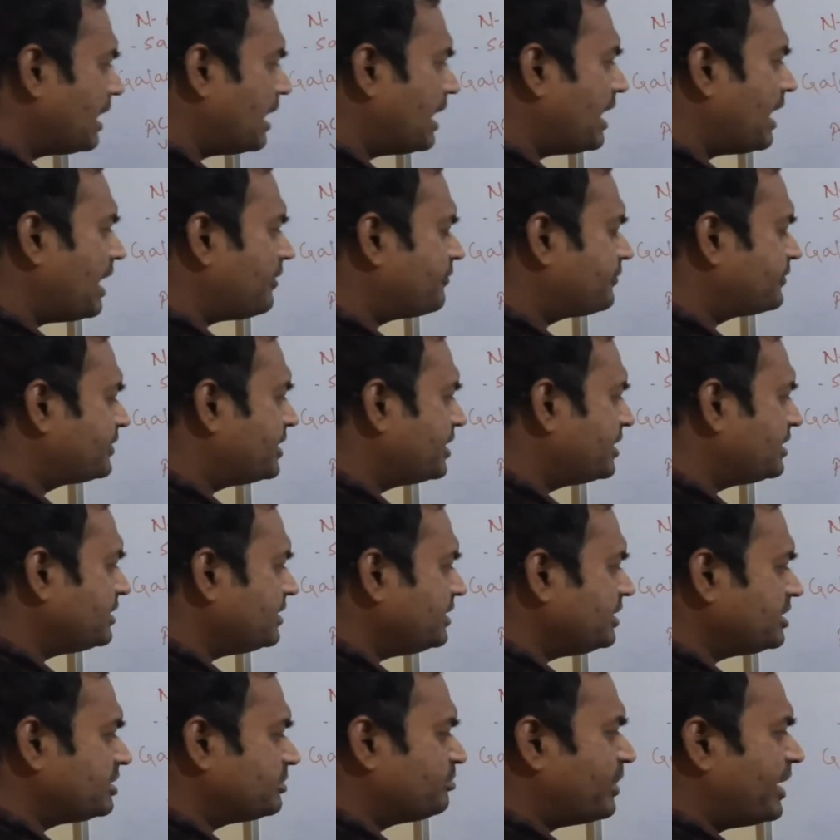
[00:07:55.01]
after
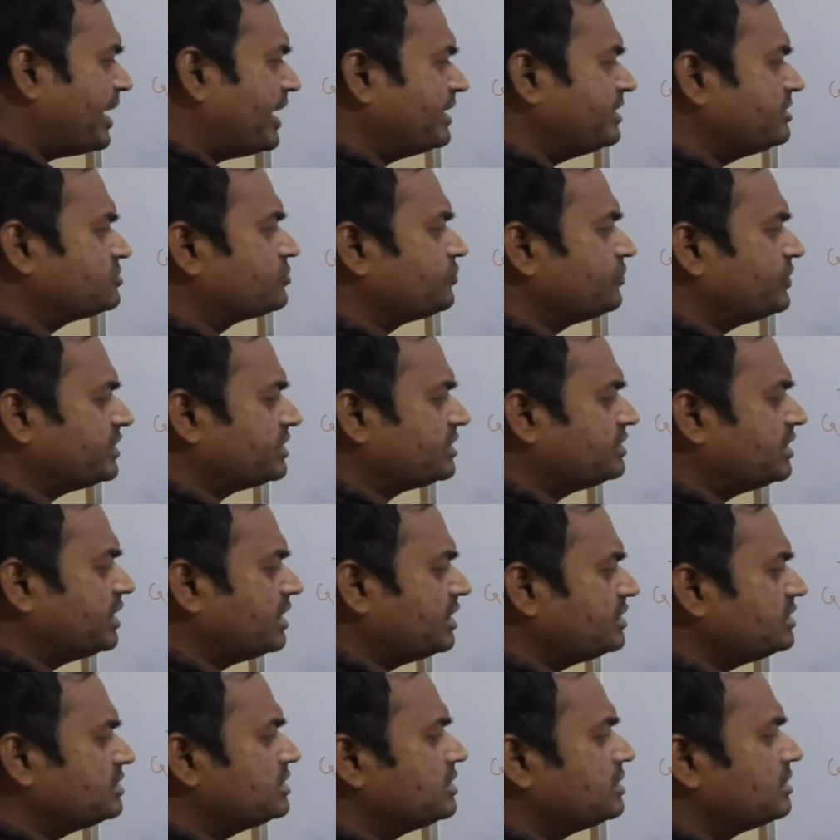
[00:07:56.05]
it binds with
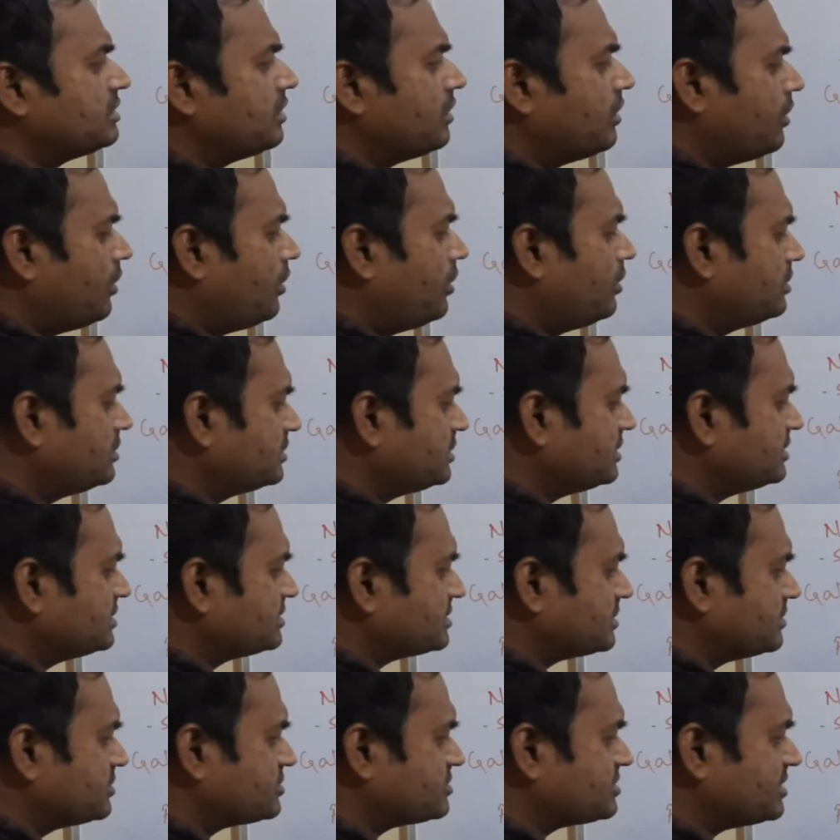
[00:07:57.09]
the all these
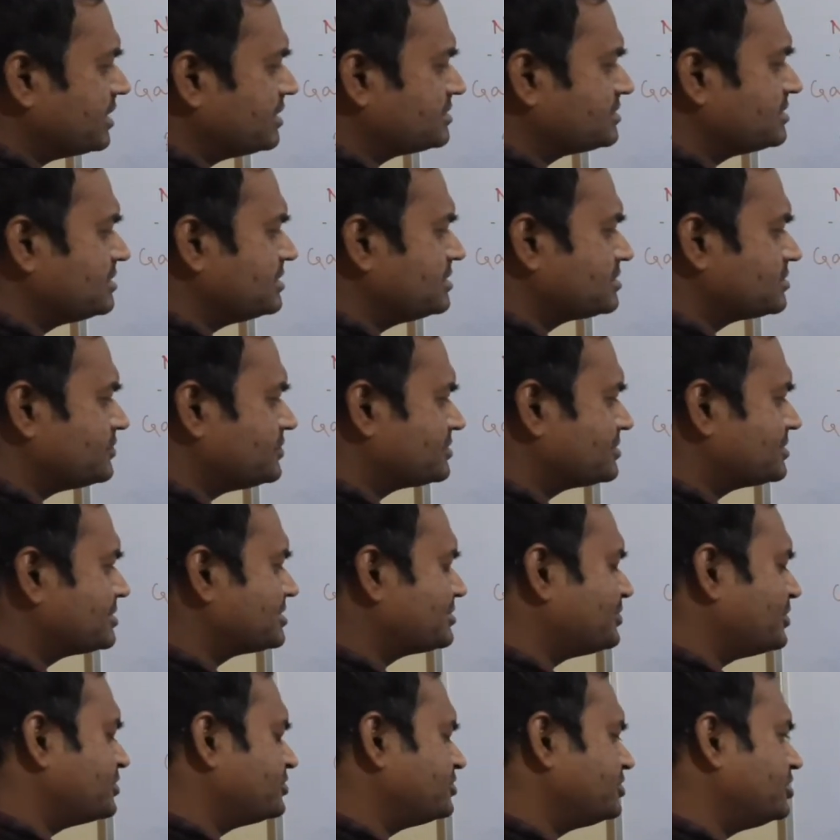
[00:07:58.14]
substances which is
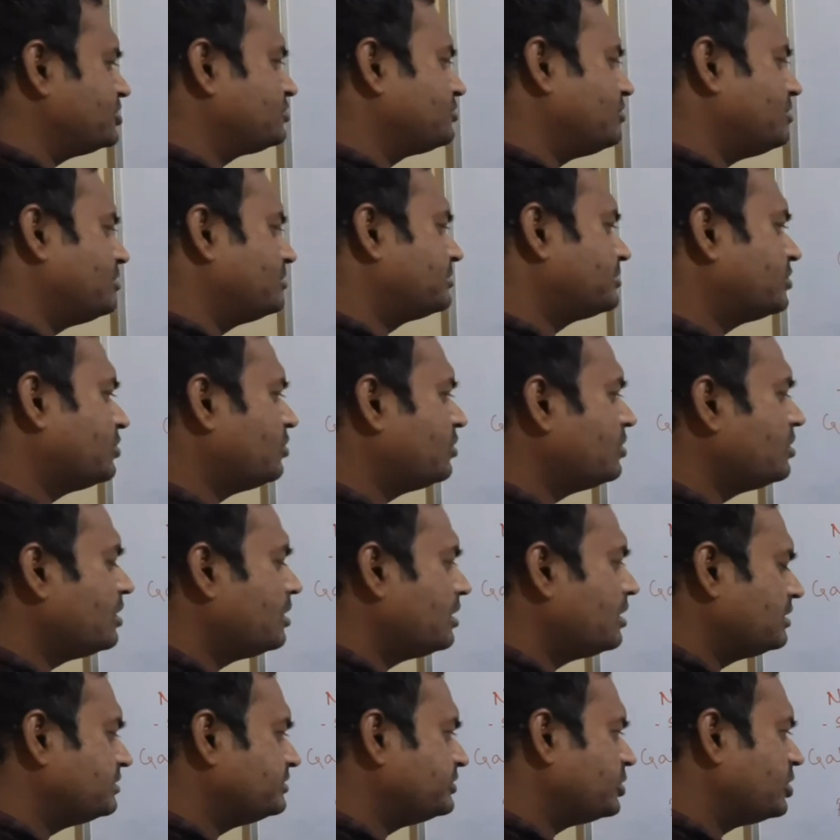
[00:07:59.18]
present on the
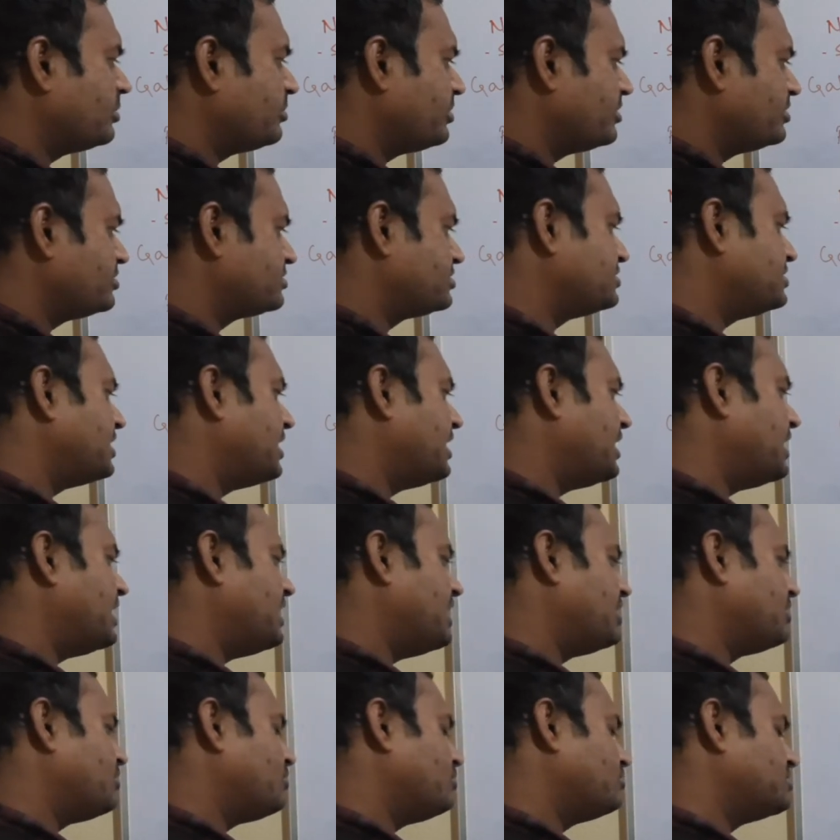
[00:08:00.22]
zona pellucida
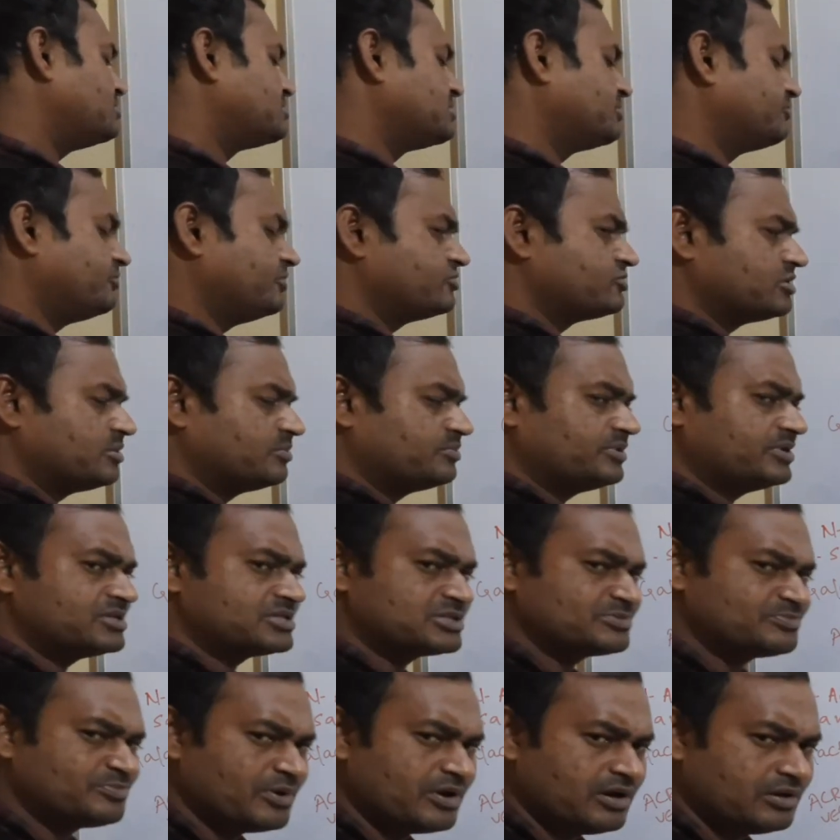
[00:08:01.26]
and on the surface of the
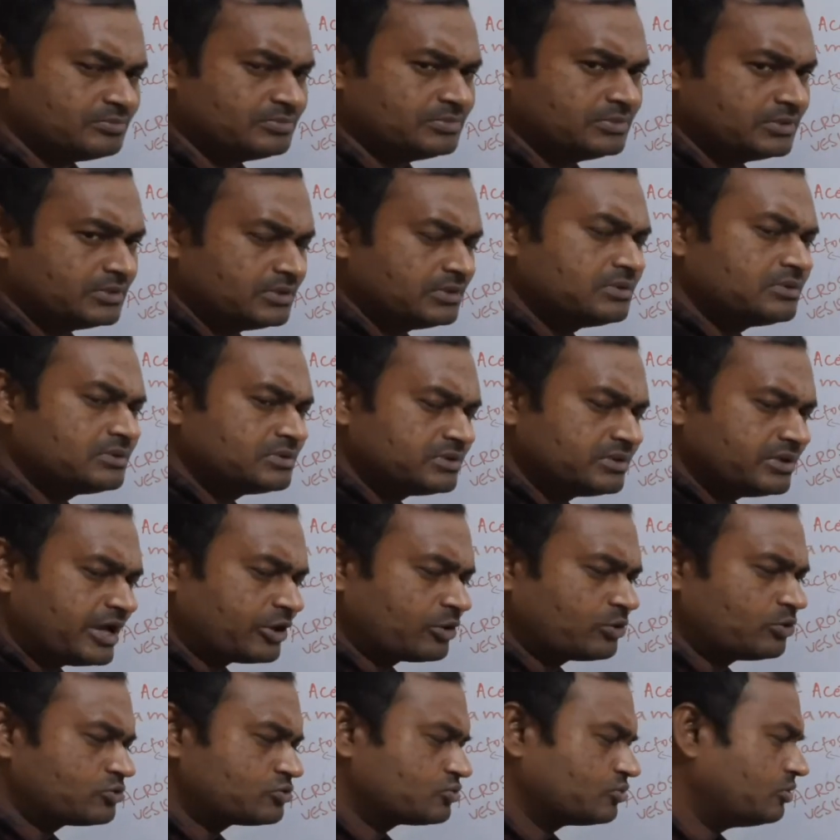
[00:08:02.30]
sperm
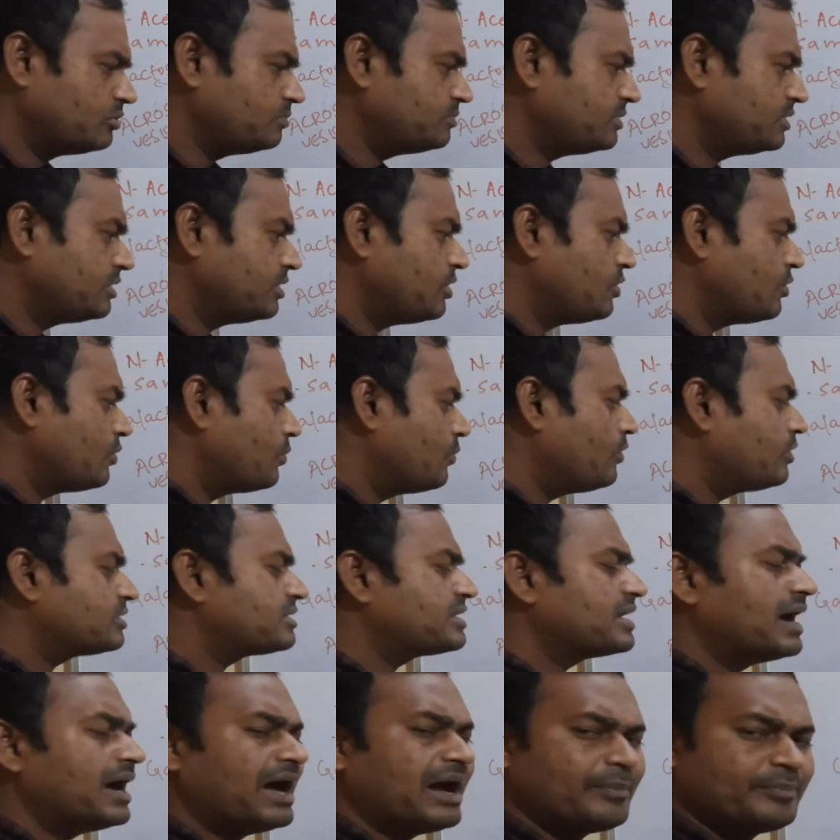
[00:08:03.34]
acrosome, what
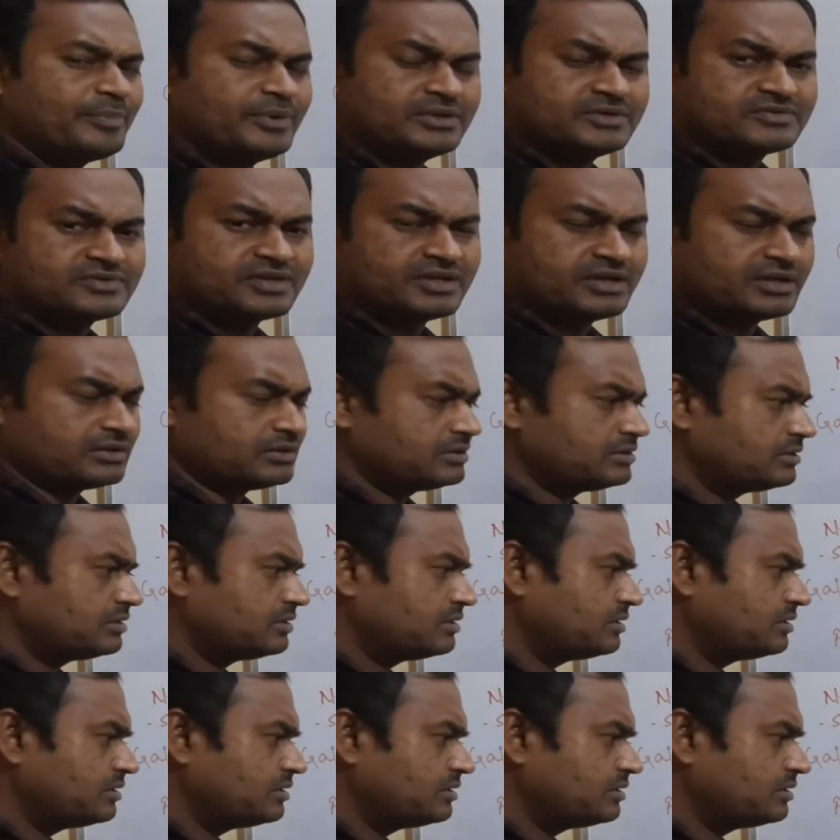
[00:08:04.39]
happens here?